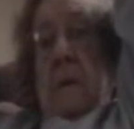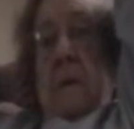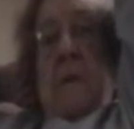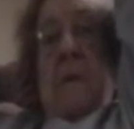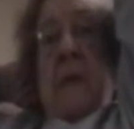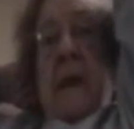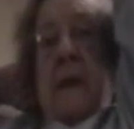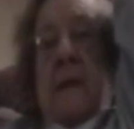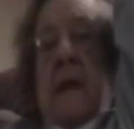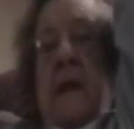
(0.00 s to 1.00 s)
Then we
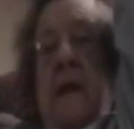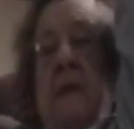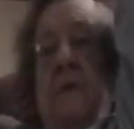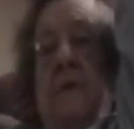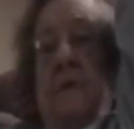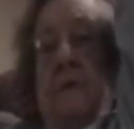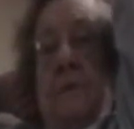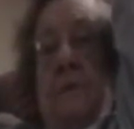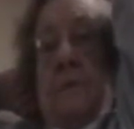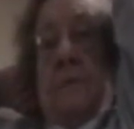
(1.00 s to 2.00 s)
had canning to
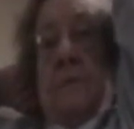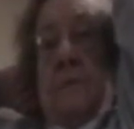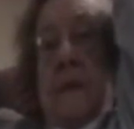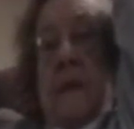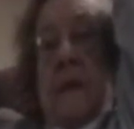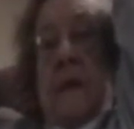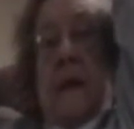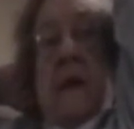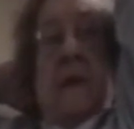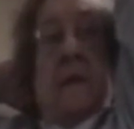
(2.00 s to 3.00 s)
do, a lot of
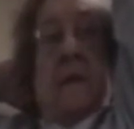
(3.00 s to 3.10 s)
canning.